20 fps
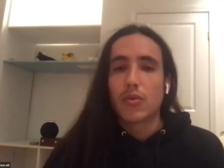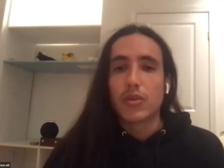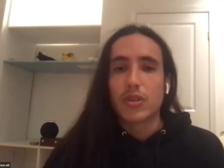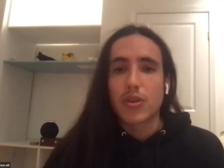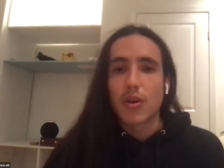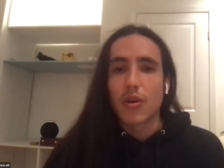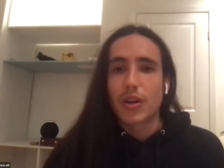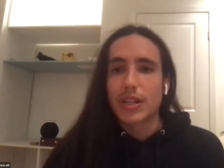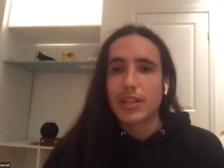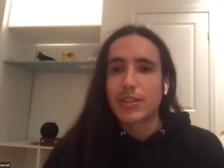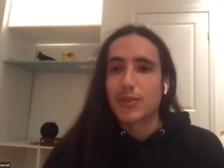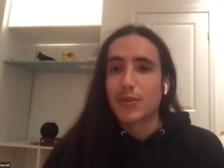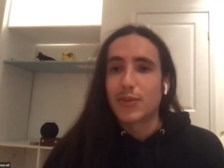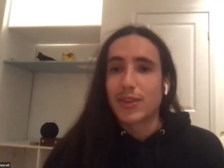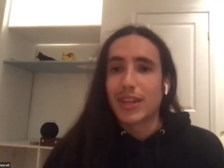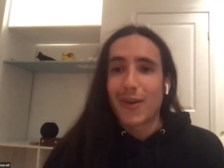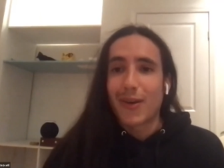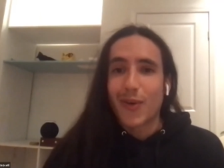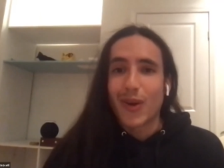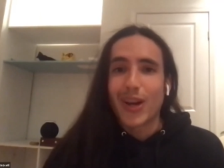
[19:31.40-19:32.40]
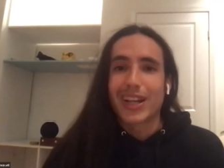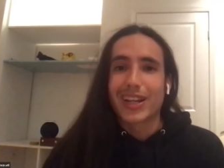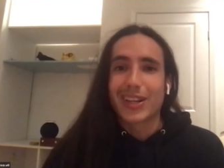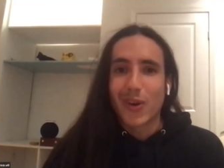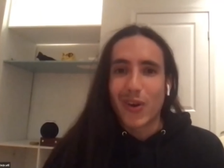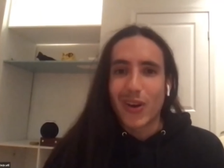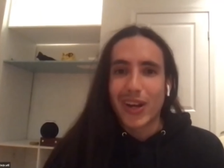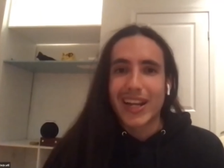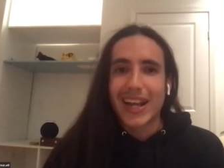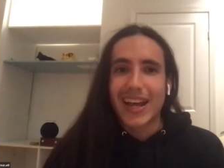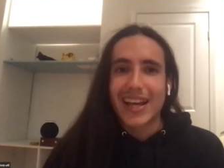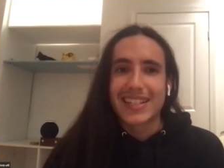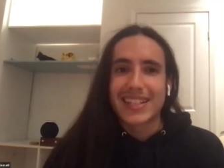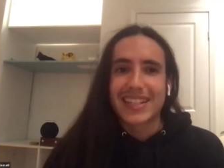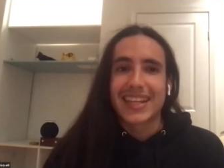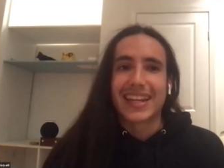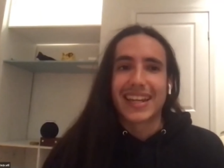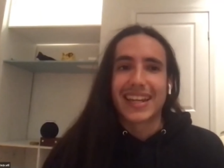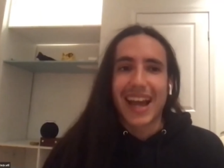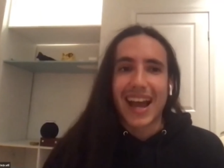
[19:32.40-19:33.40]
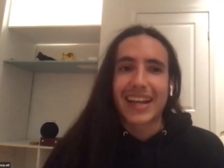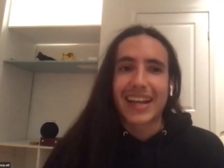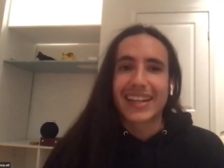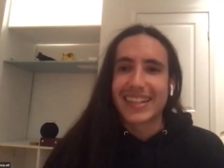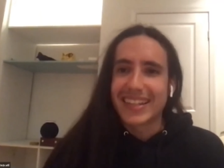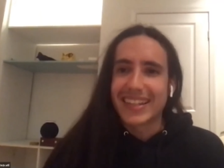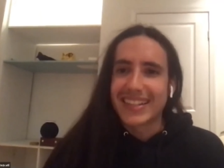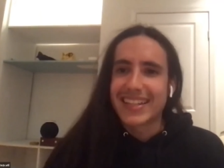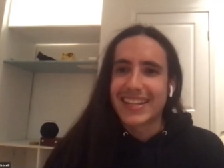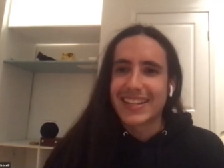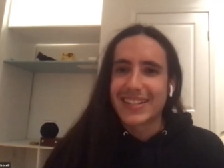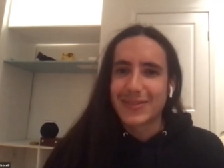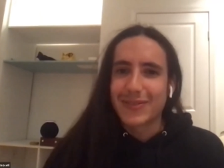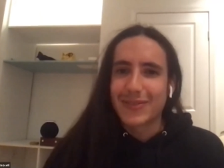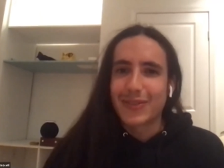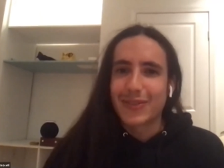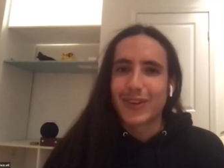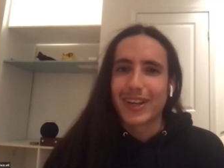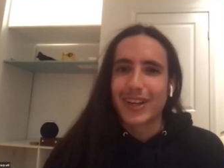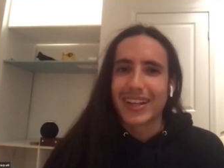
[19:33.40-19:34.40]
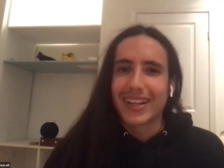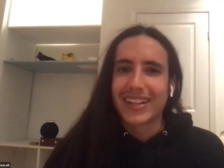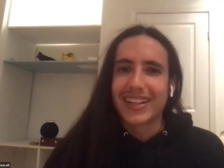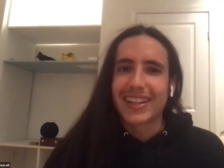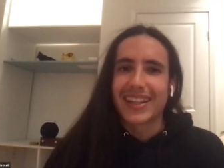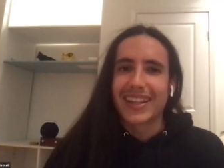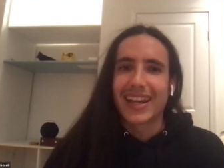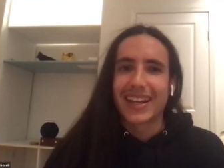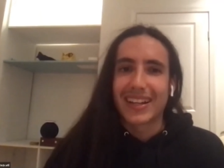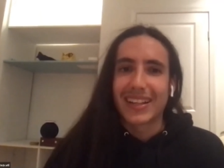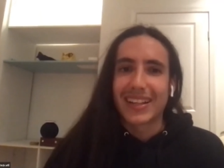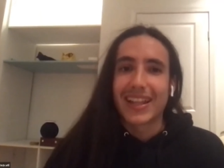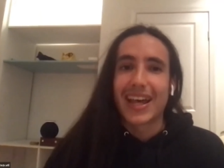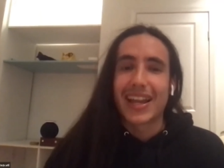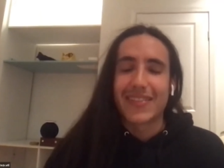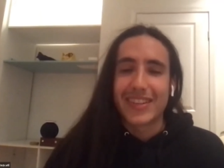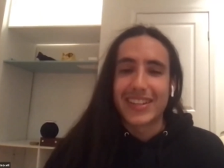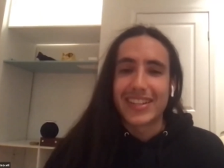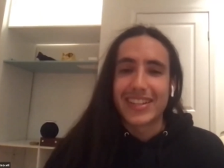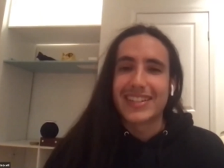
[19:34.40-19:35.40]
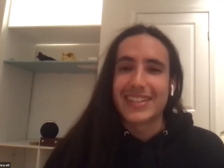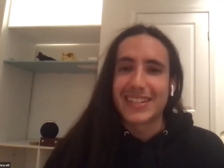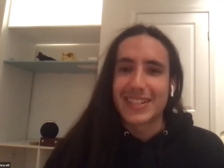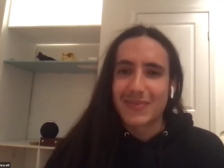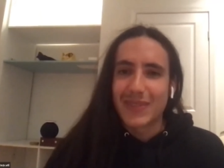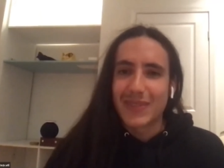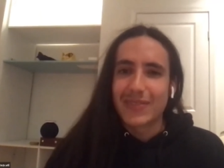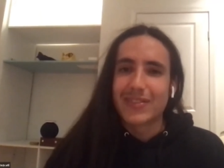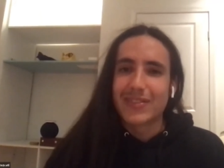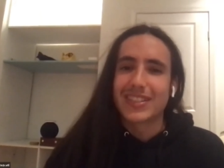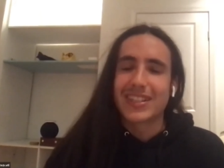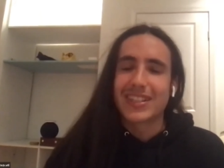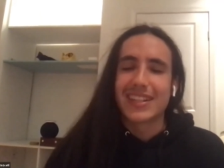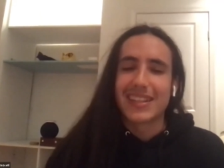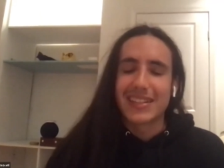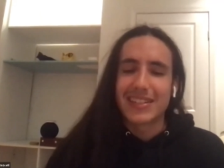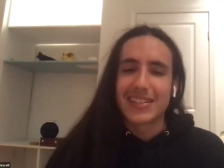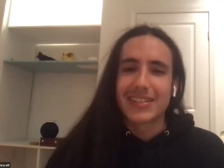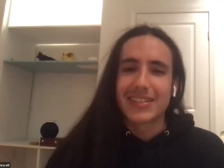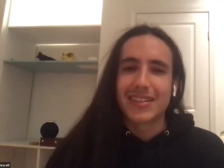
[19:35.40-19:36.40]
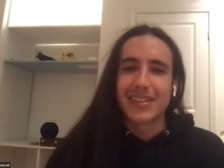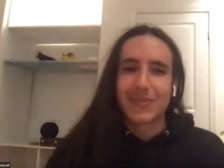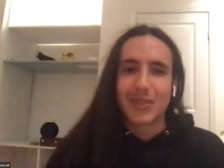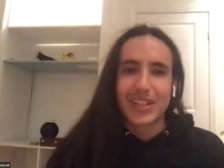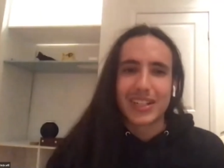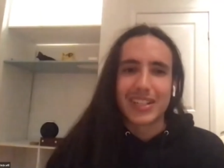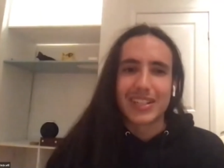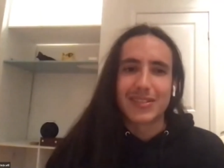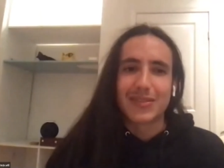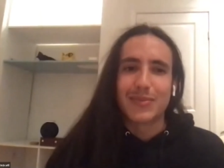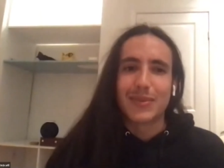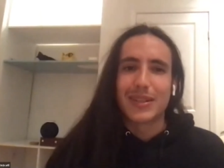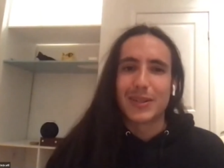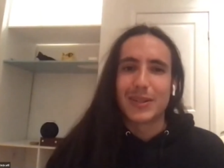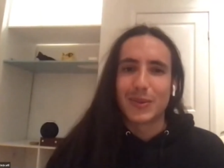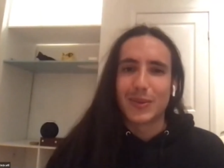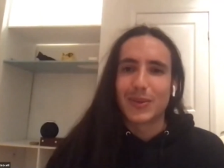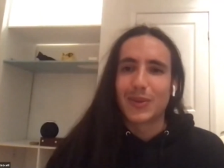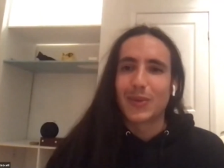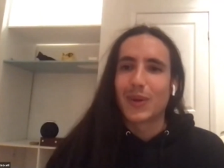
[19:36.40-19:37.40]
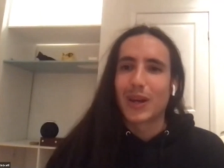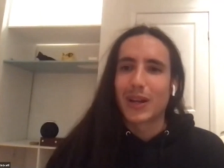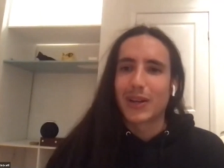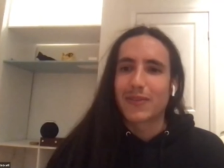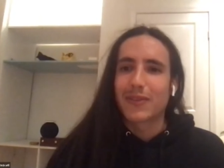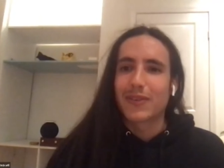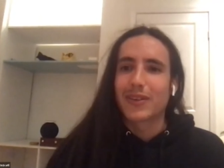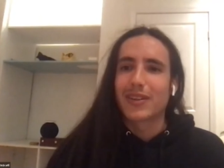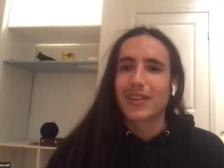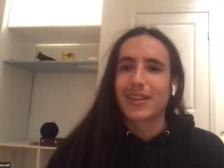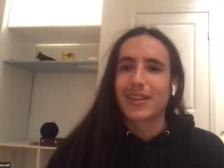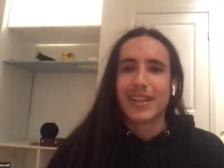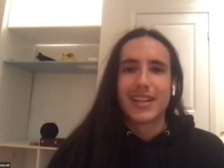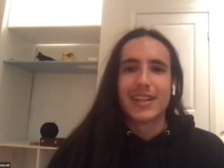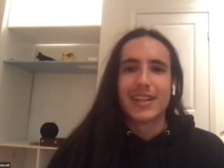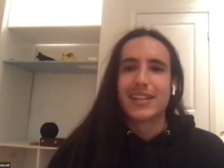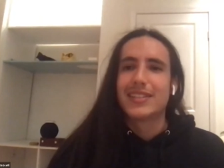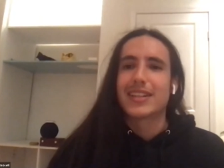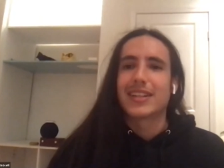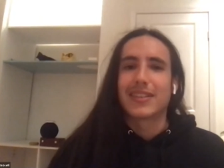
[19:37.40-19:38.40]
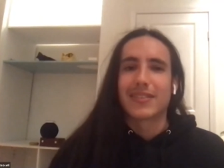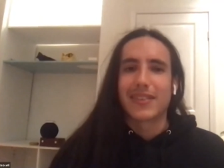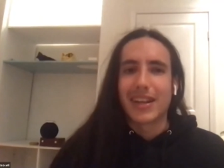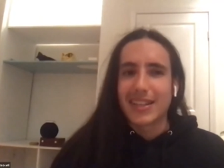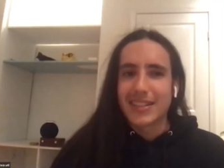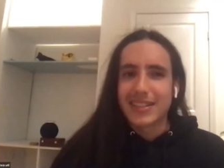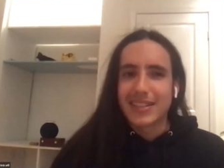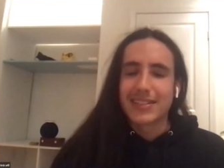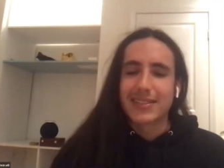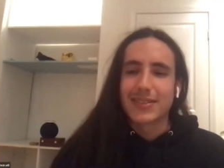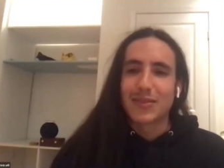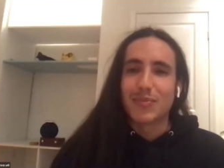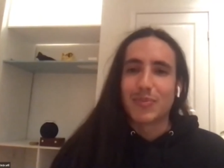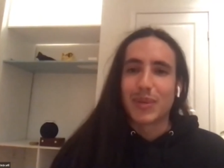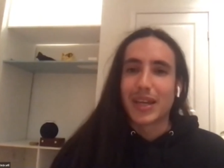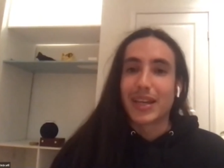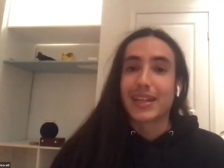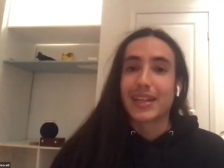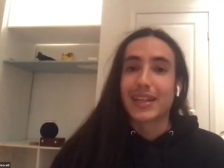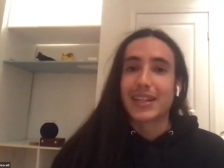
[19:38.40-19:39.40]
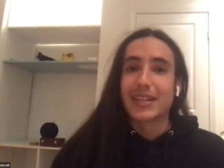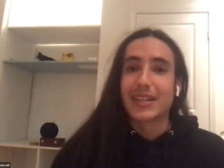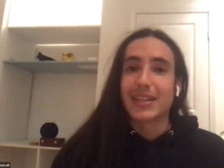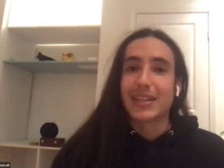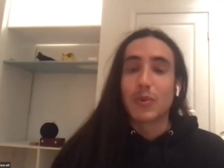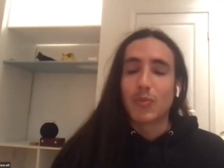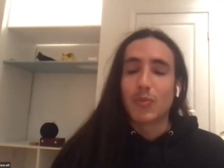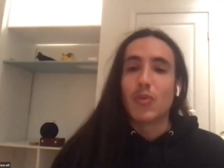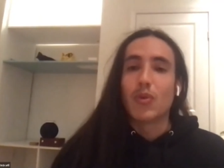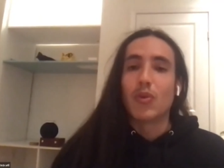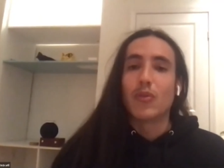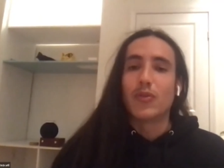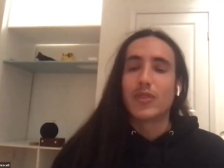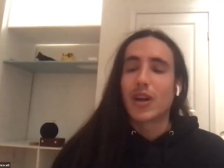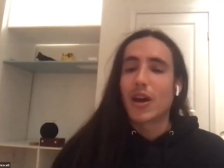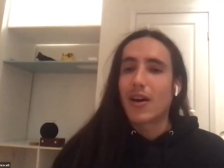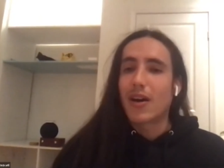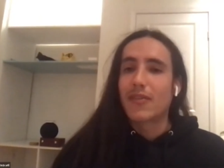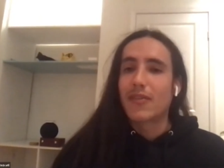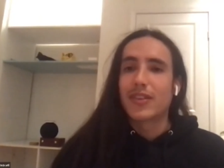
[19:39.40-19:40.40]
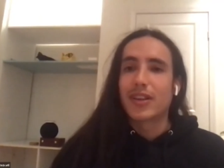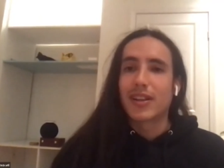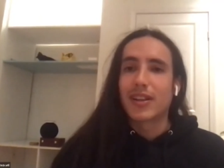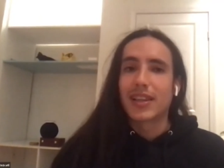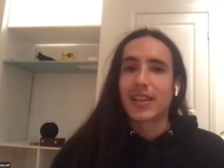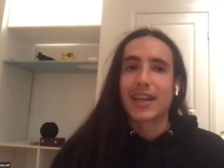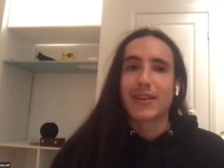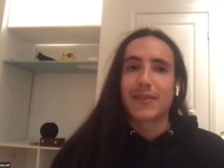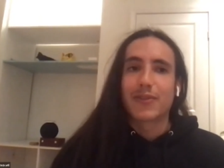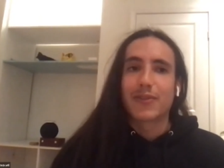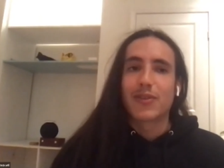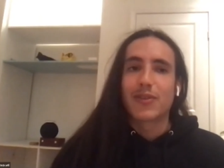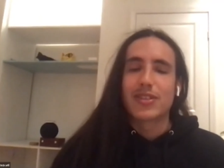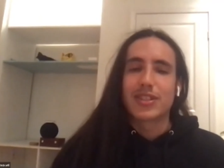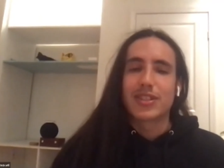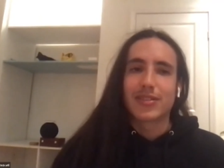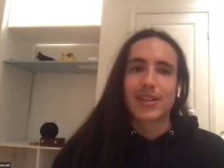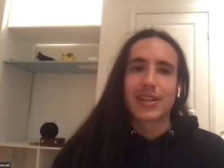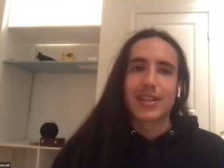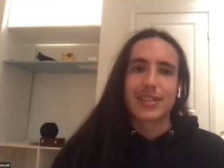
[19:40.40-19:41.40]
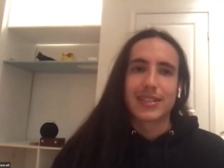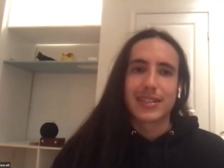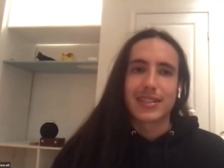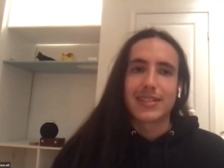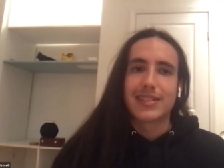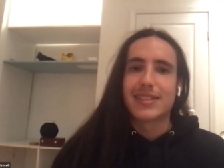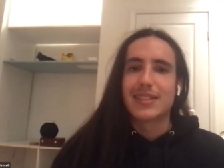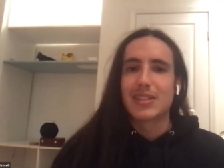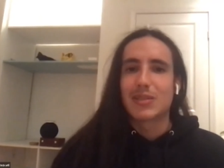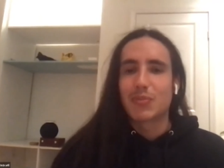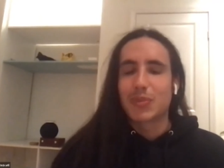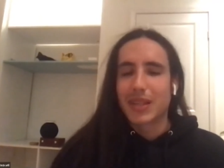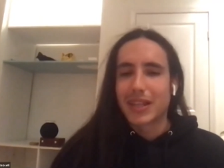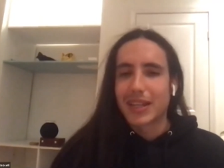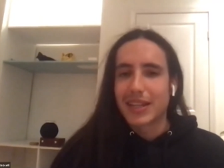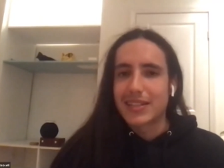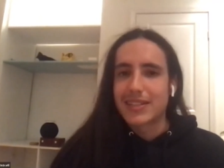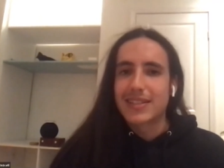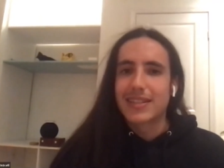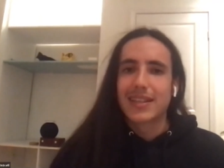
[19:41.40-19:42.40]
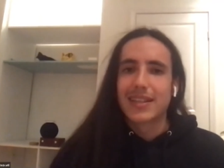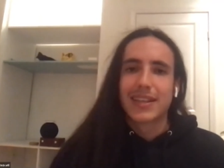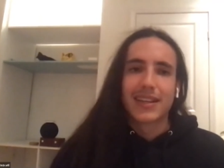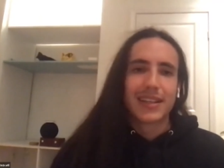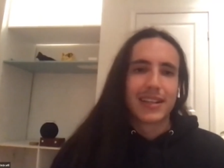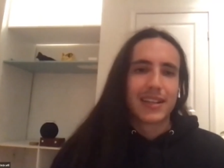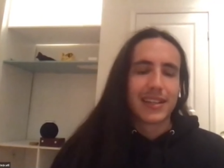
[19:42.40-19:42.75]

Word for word: who is already doing that work and organizing and not getting attention for it. Like a lot of indigenous peoples and indigenous communities who've been doing the work for generations, who've been getting removed off their land for generations, displaced,